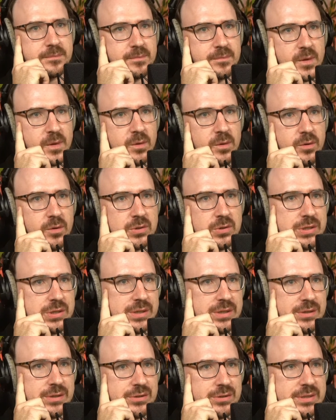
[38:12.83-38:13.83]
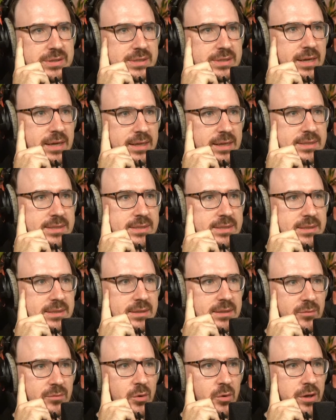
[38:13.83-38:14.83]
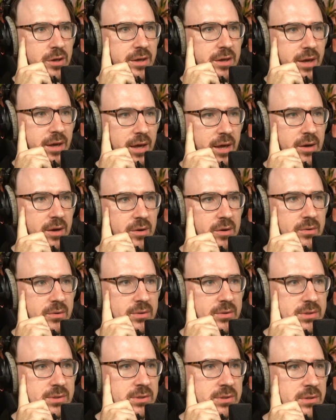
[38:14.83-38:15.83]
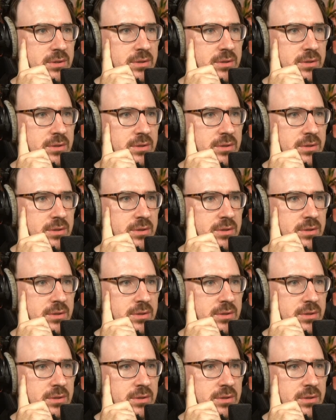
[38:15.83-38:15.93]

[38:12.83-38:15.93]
or she starts working out.